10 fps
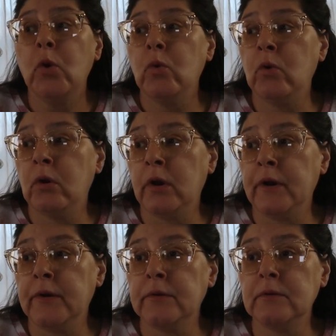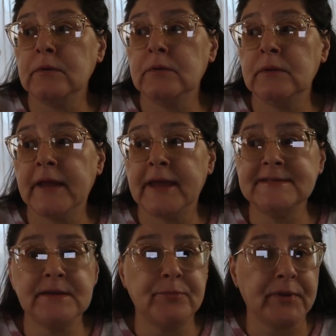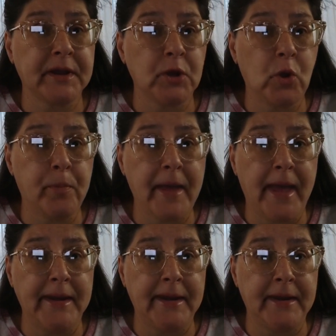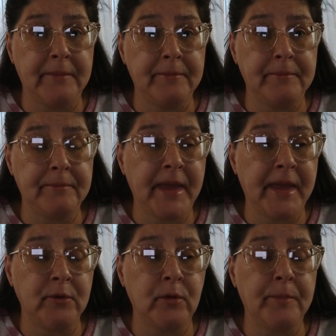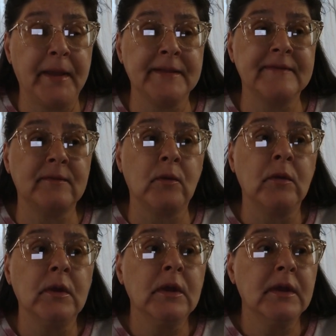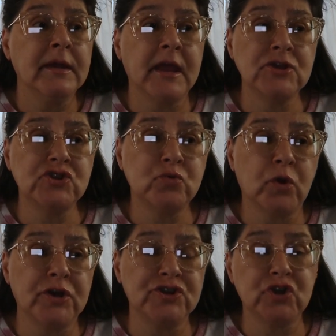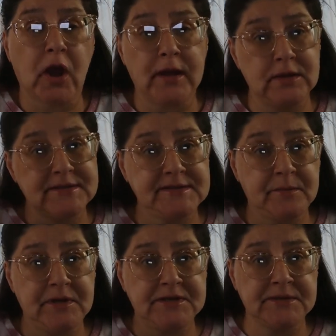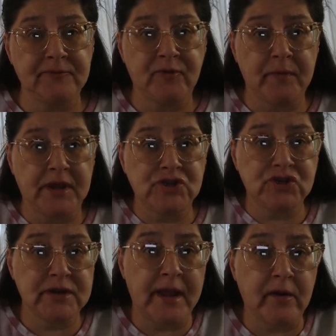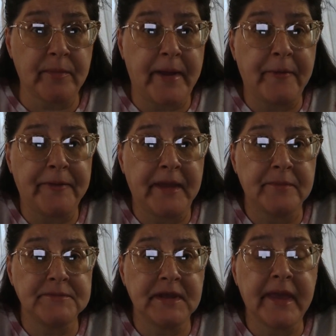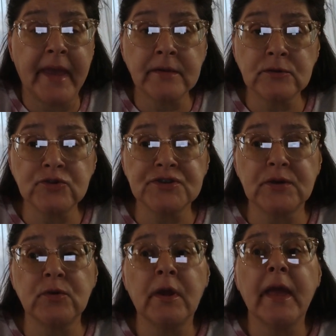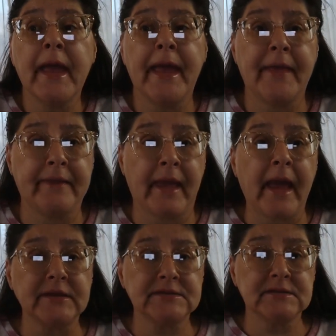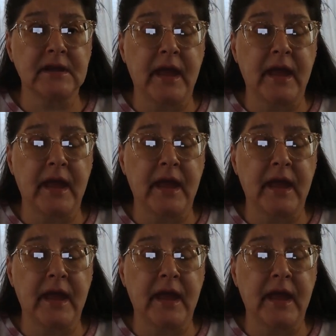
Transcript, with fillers: Or like I said, bring a notepad and a pen or a pencil in case you want to jot some of this information down about the empty candles and the axe,